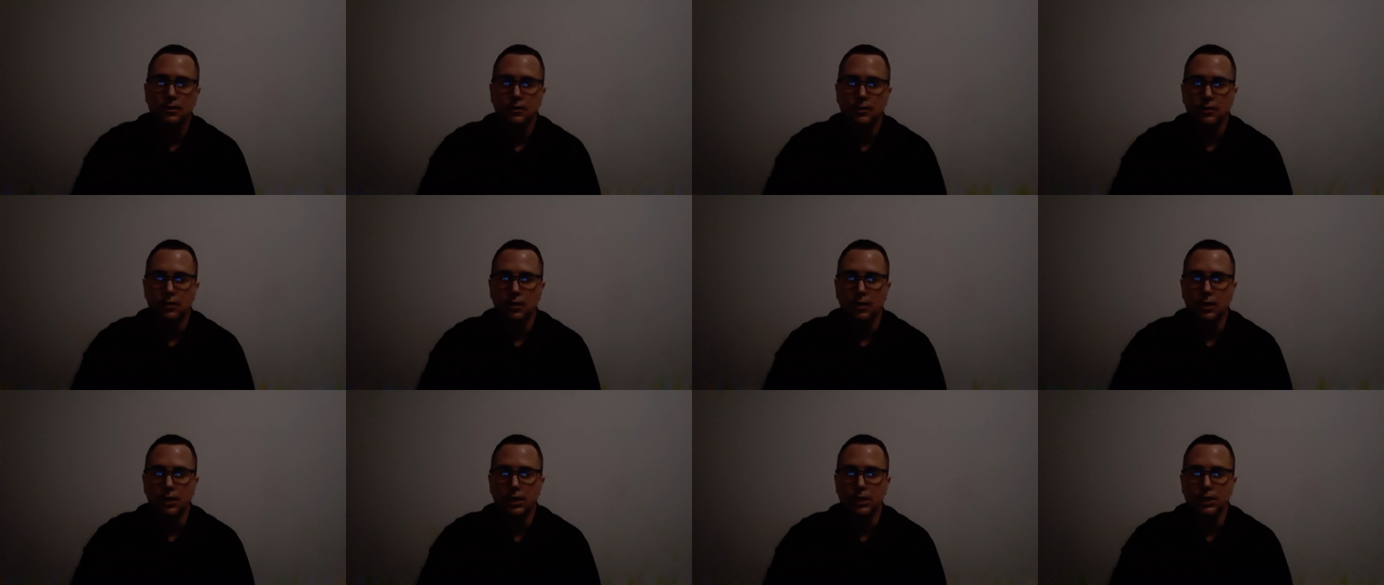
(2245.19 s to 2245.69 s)

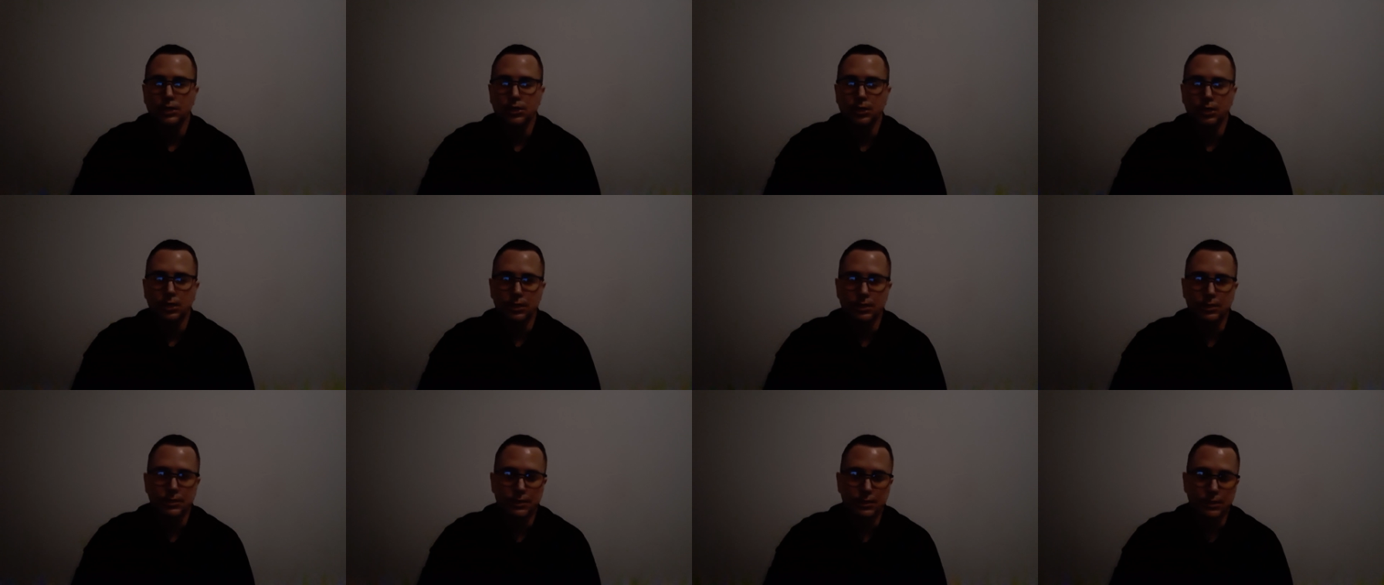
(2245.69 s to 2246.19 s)
So I guess you
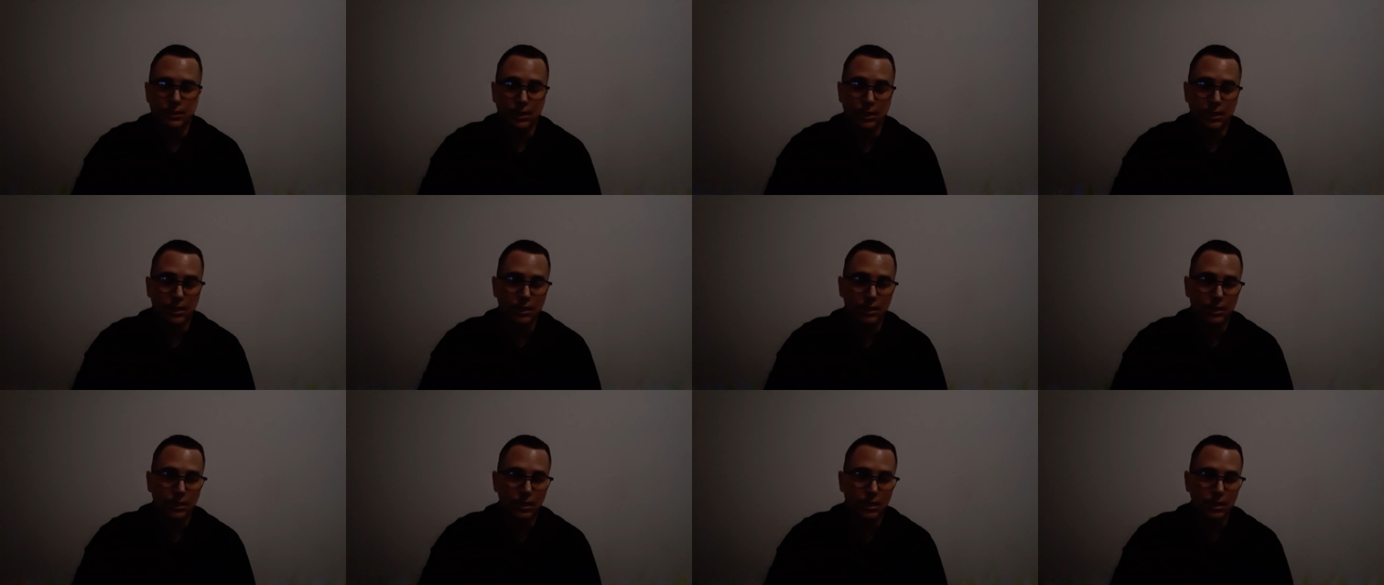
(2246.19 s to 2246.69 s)
could say
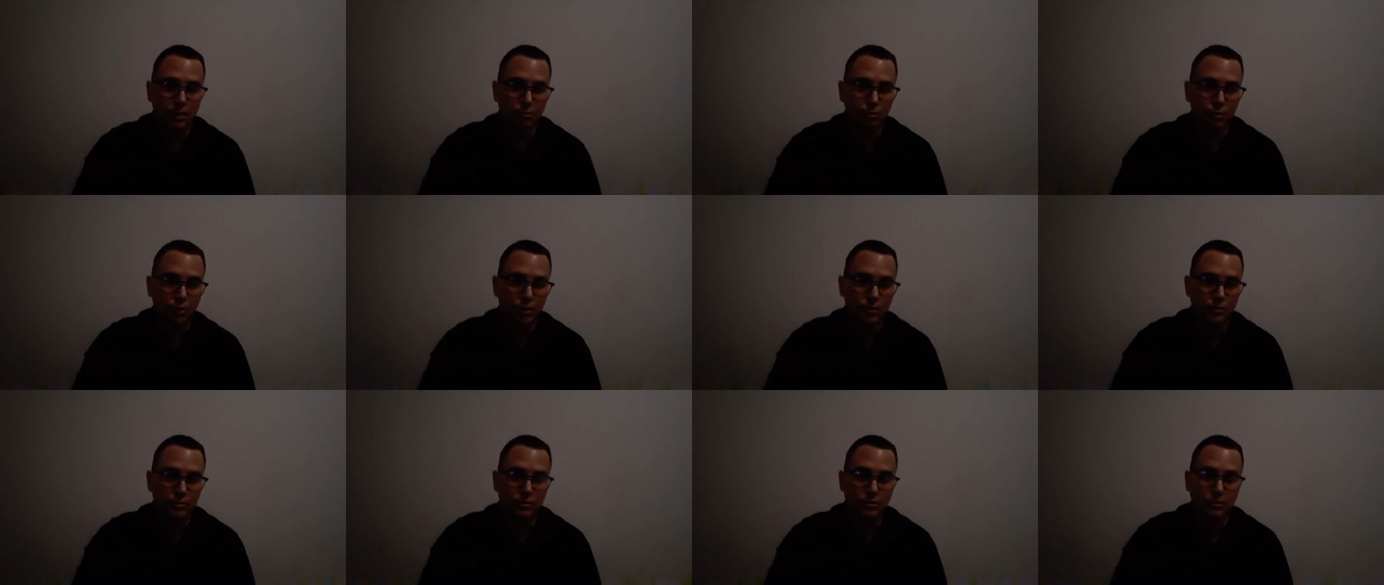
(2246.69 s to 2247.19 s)
like
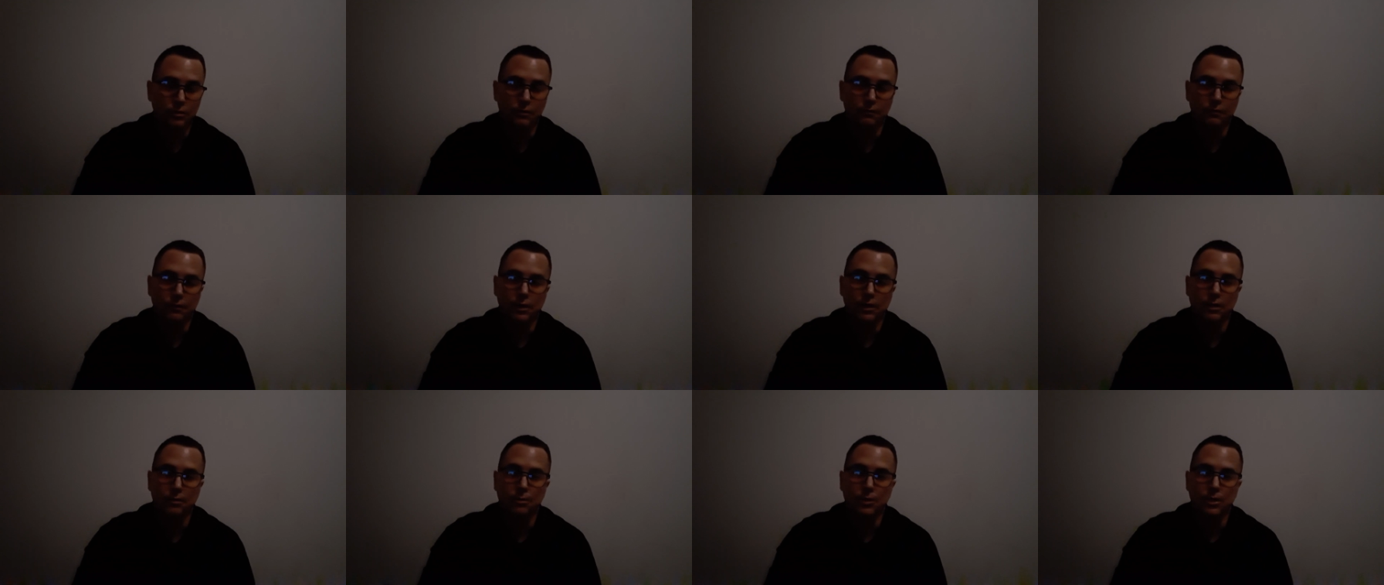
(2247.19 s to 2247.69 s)
personal
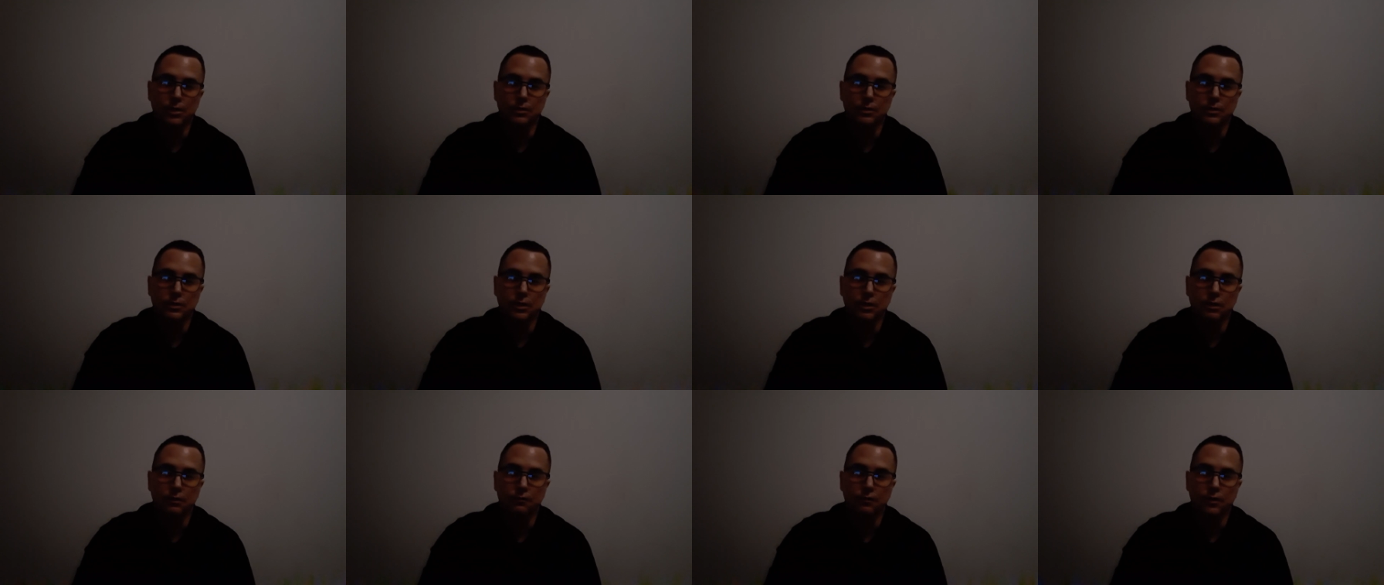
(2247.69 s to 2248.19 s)
development and
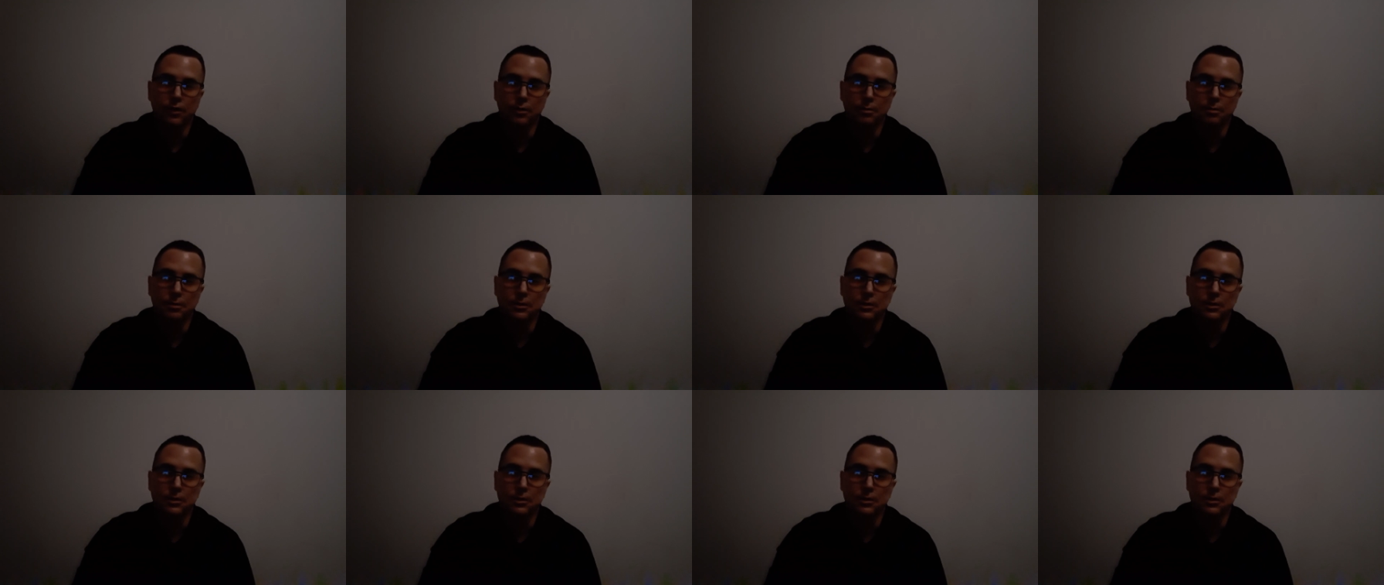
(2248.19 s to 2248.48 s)
self-help